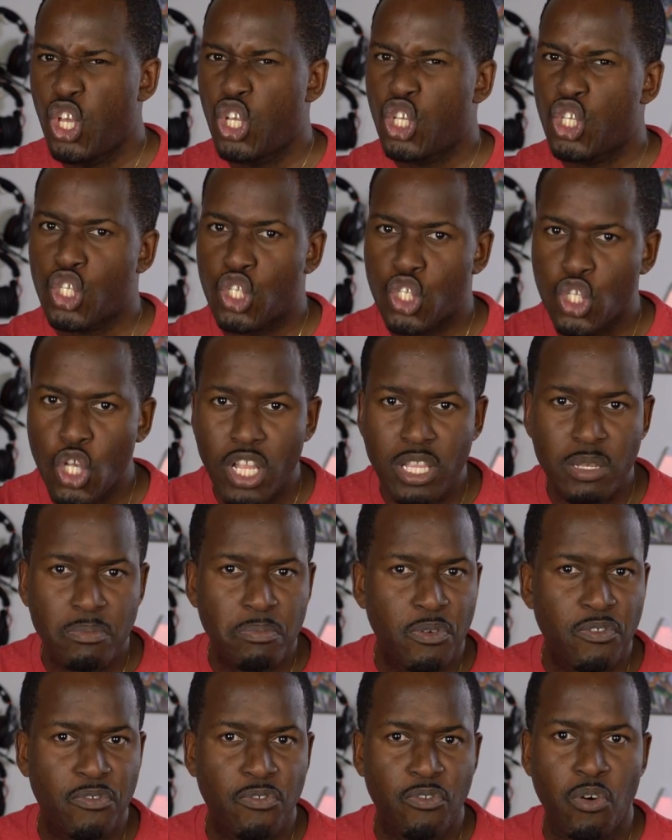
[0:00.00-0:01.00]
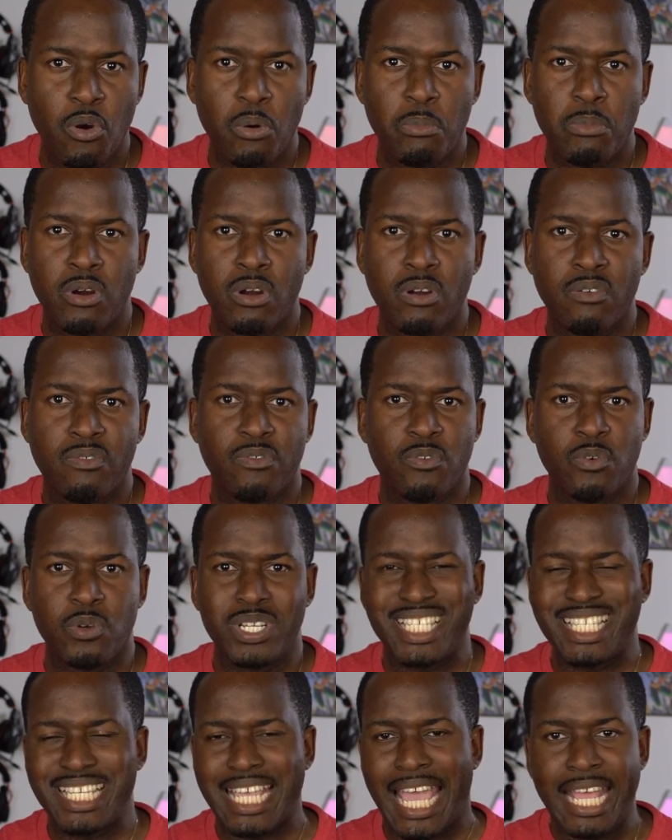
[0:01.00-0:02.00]
Solid performer for
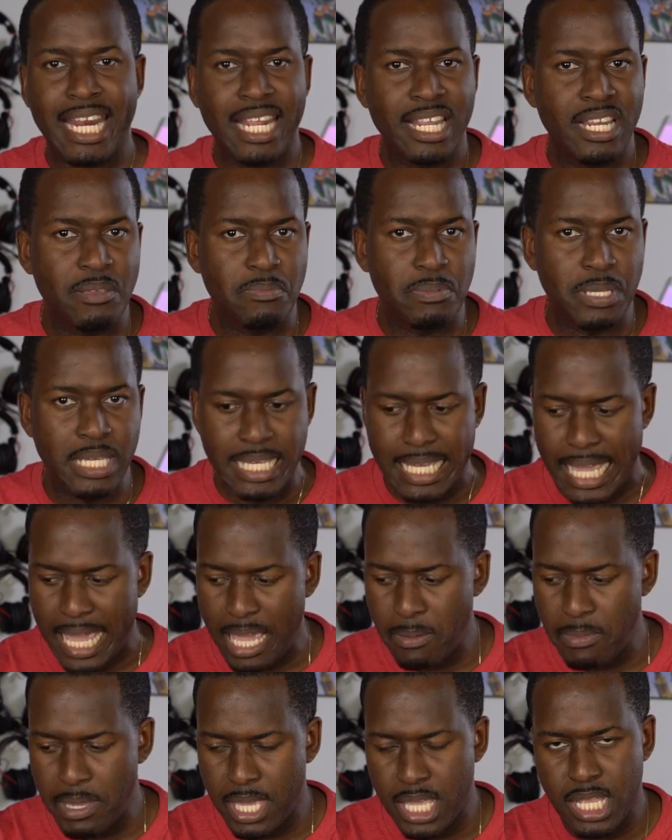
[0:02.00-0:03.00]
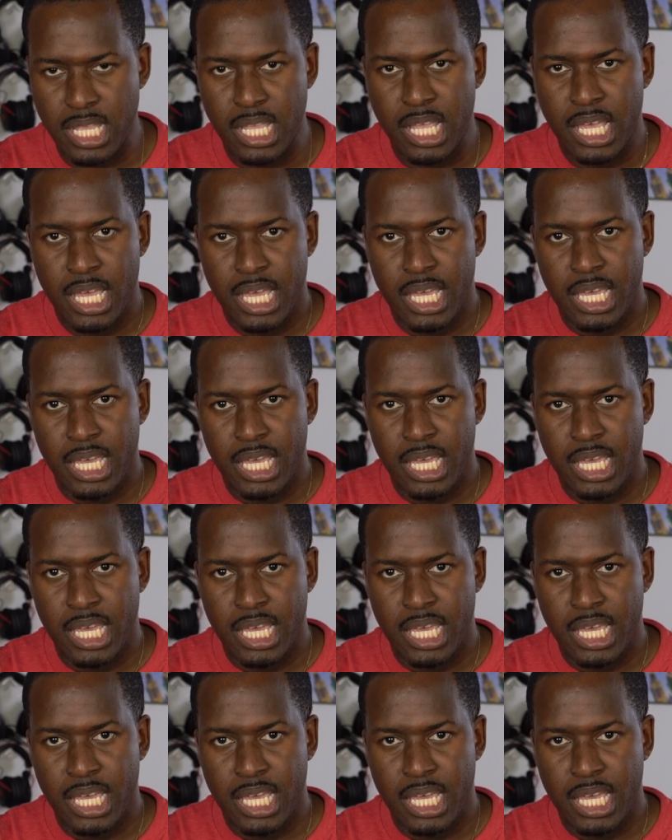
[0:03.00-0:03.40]
1080p gaming,